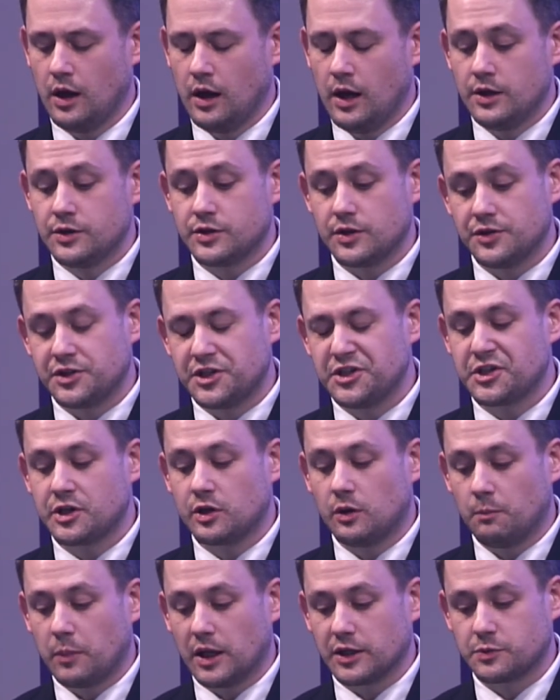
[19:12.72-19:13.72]
So this is a
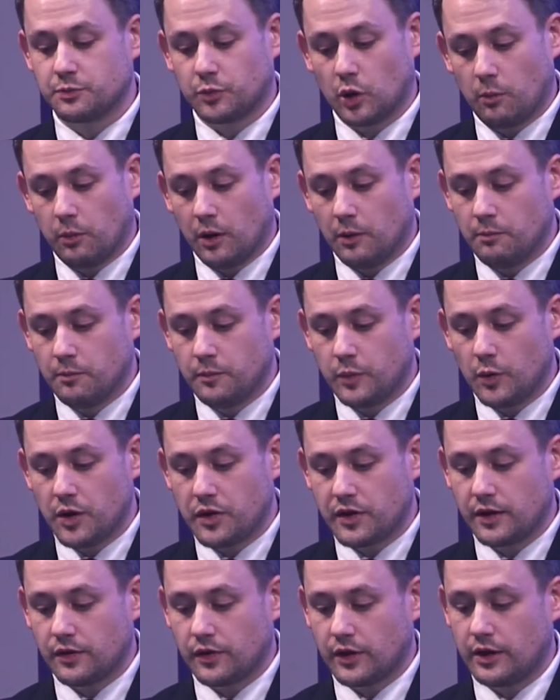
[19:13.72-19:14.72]
complex problem, but we
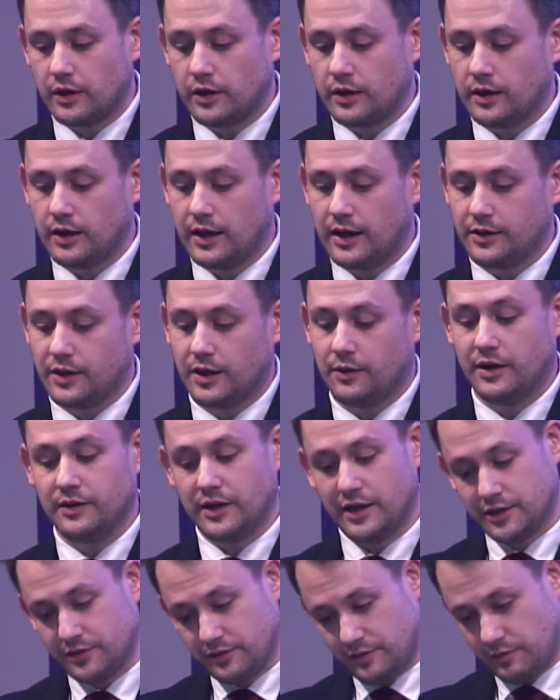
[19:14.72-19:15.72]
think there,
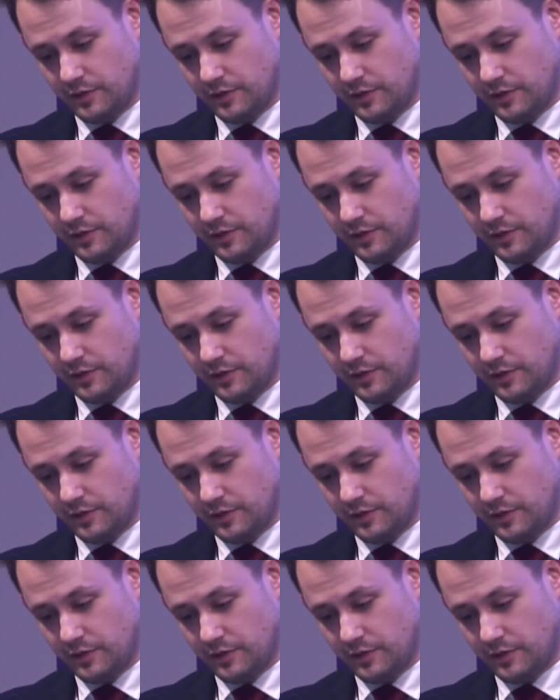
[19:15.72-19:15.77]
and it,